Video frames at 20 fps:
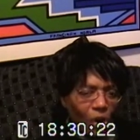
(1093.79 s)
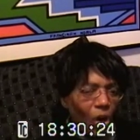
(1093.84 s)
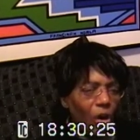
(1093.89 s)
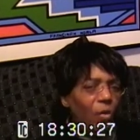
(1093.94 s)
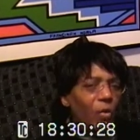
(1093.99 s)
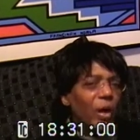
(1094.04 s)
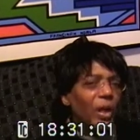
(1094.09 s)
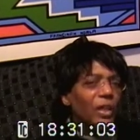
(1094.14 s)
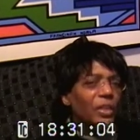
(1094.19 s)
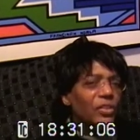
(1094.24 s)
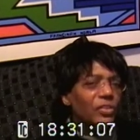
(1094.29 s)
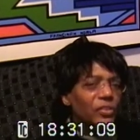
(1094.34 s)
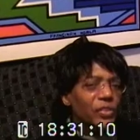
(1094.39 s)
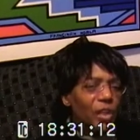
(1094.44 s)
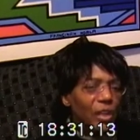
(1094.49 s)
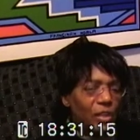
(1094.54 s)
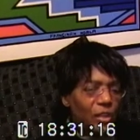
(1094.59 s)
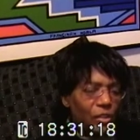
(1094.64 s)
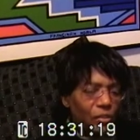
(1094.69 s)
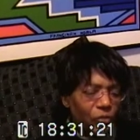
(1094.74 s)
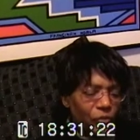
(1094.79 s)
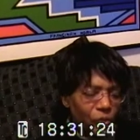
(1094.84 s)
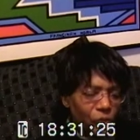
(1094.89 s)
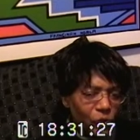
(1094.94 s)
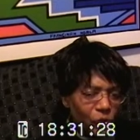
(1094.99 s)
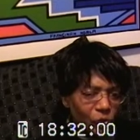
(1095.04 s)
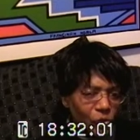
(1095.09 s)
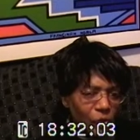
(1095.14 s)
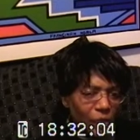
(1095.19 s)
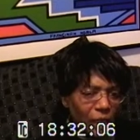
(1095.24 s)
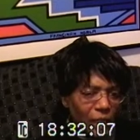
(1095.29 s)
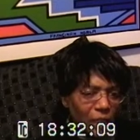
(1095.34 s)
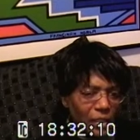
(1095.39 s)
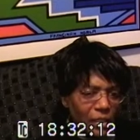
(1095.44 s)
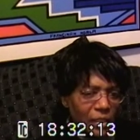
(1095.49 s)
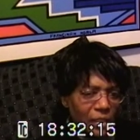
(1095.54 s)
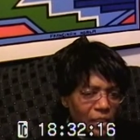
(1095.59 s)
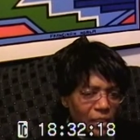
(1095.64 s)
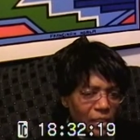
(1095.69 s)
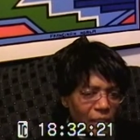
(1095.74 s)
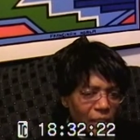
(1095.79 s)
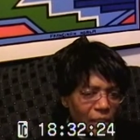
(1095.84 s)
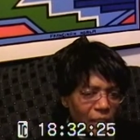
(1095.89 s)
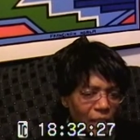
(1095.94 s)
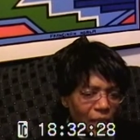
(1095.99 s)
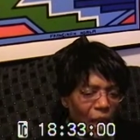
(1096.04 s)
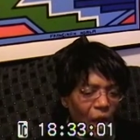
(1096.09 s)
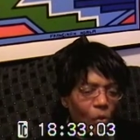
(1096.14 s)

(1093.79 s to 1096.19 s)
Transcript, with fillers: All right, he's selling it for $296.